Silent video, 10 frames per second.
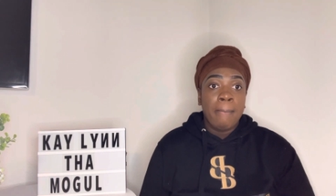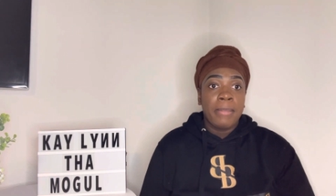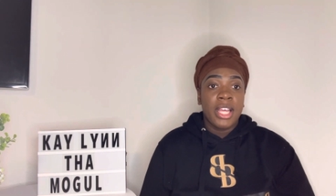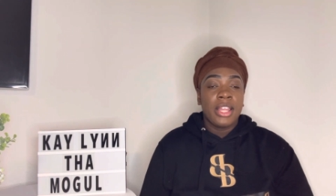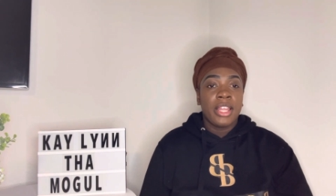
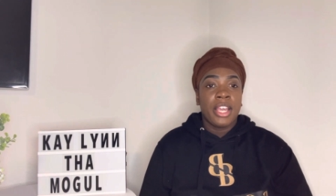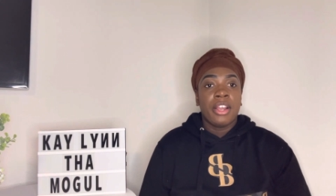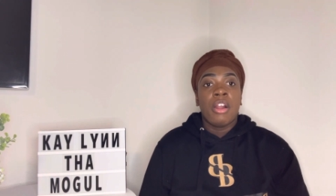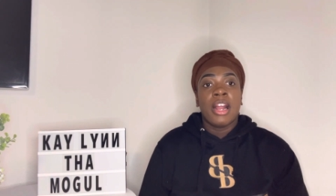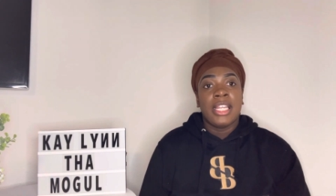but there
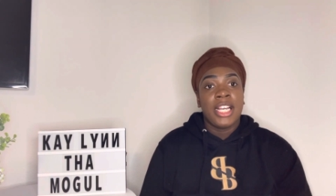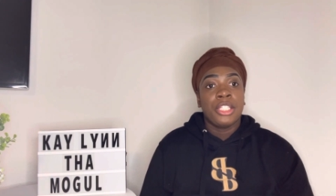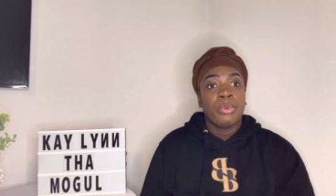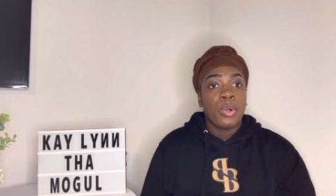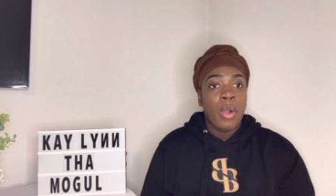are
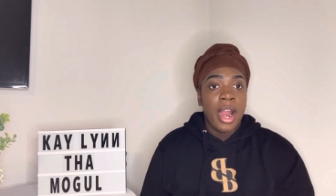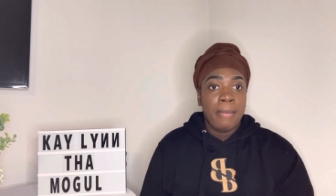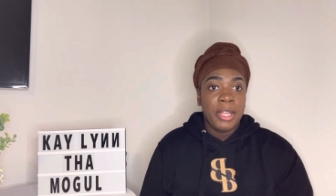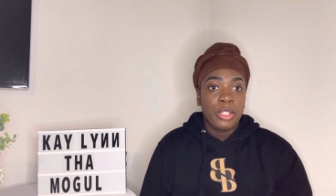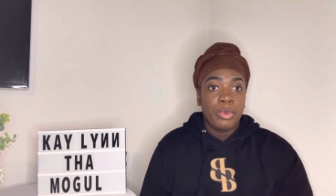less
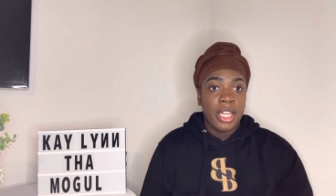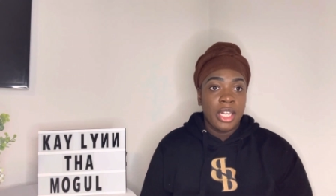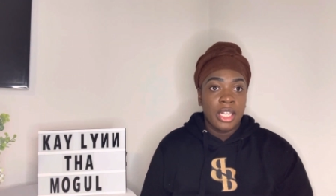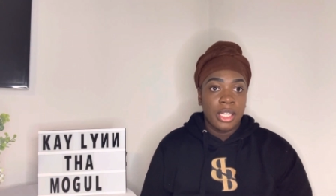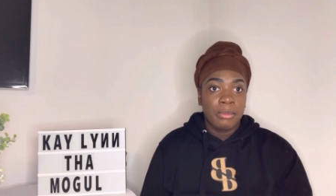requirements when it
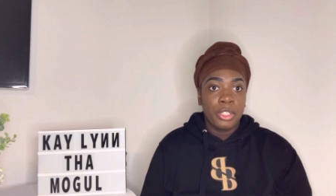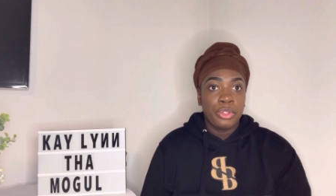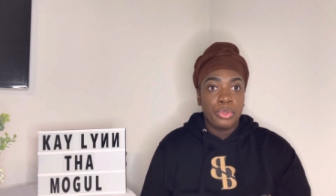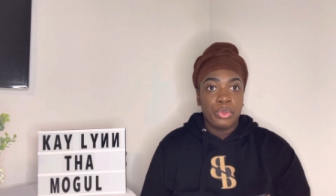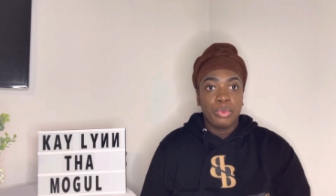comes
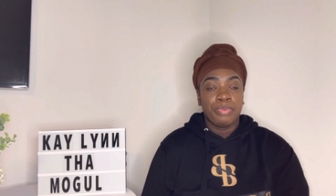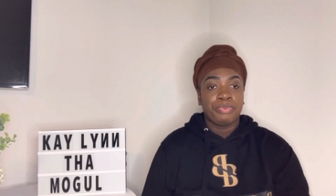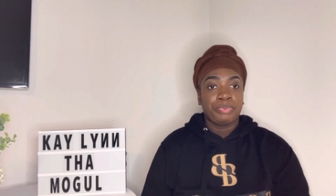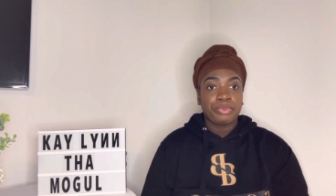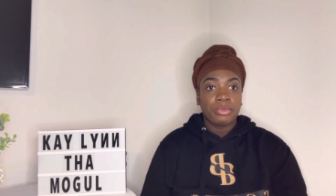to
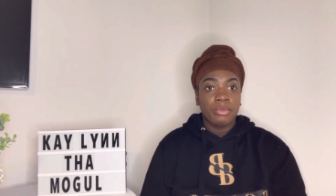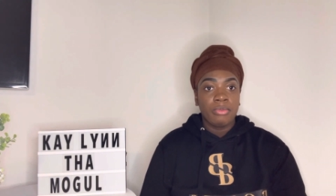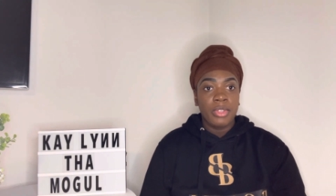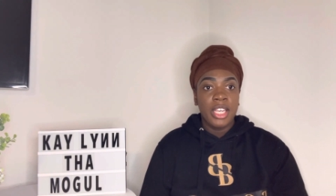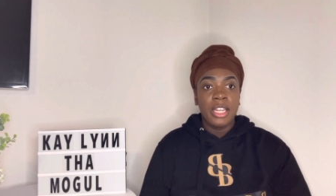
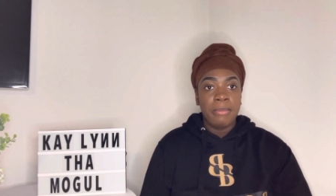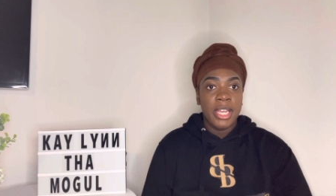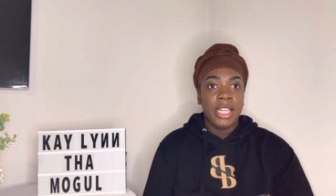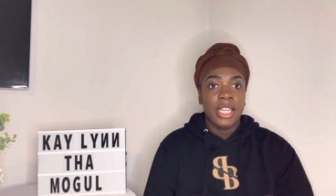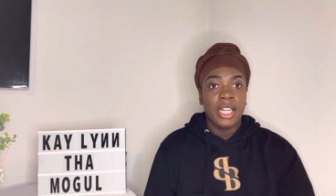
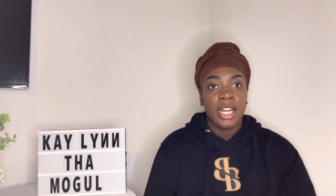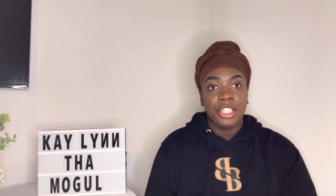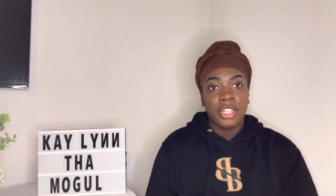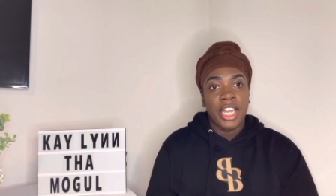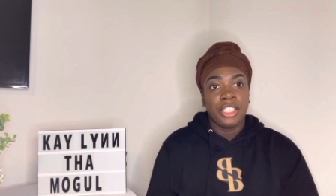independent
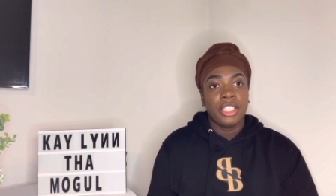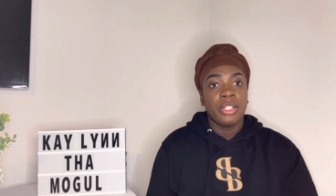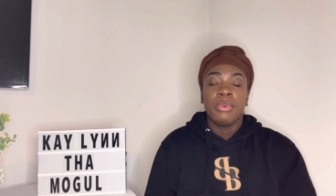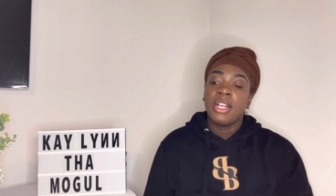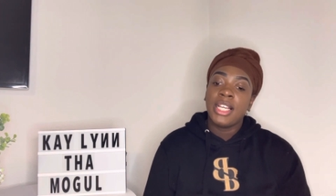contractors.
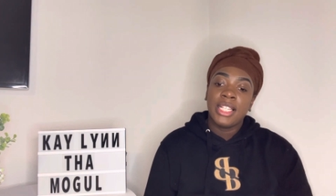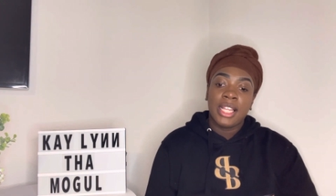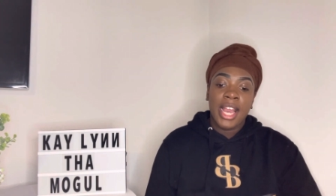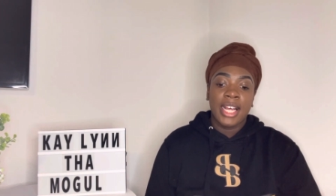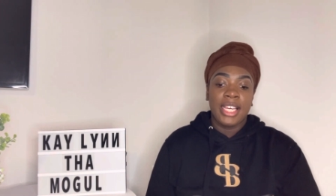Well, it's
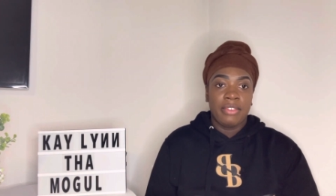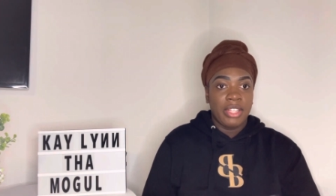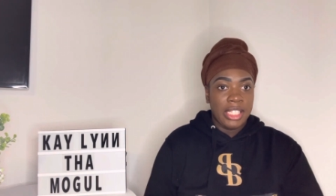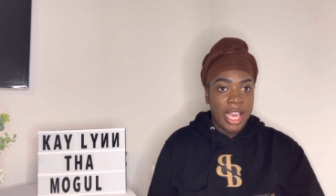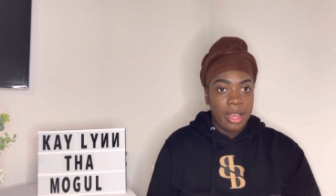like a give
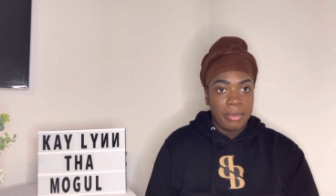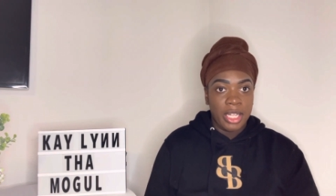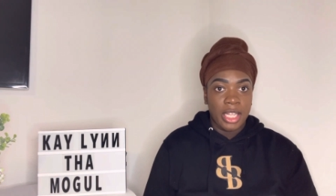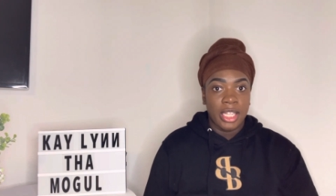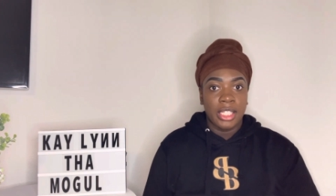and take
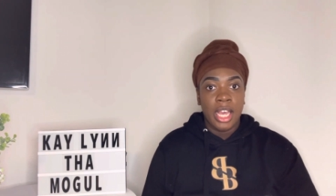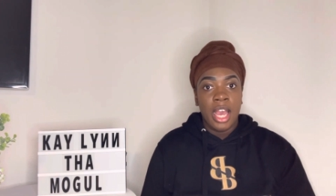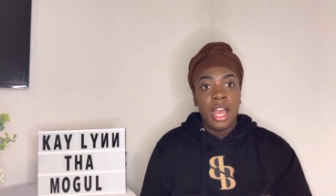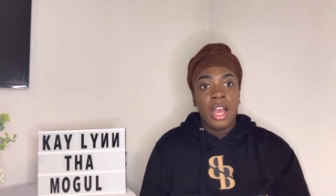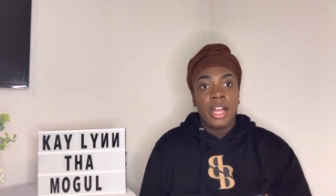because
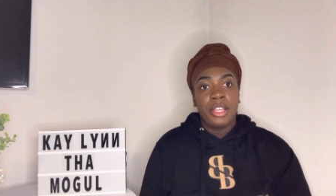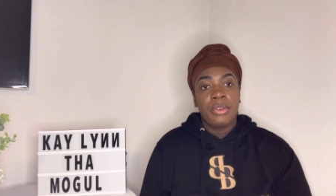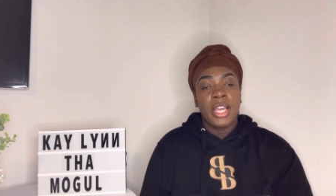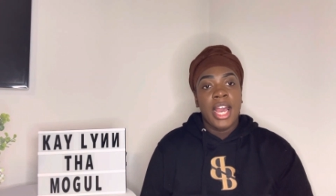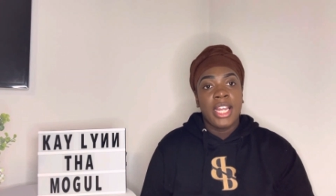you
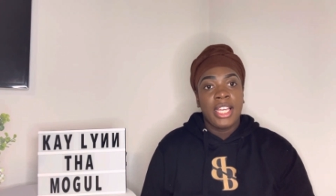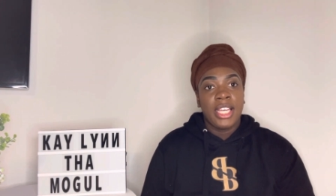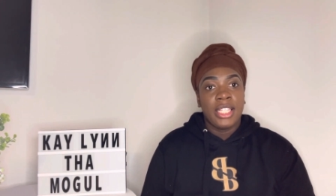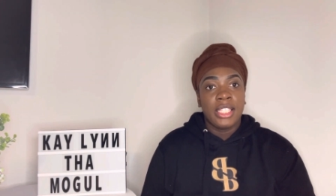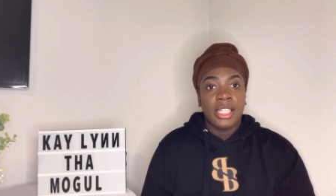kind of
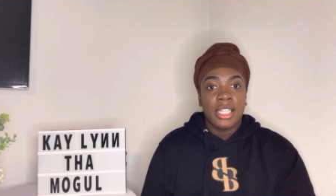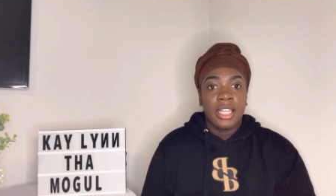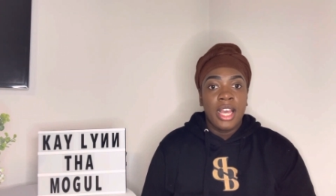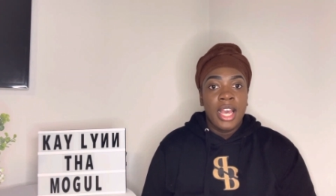get to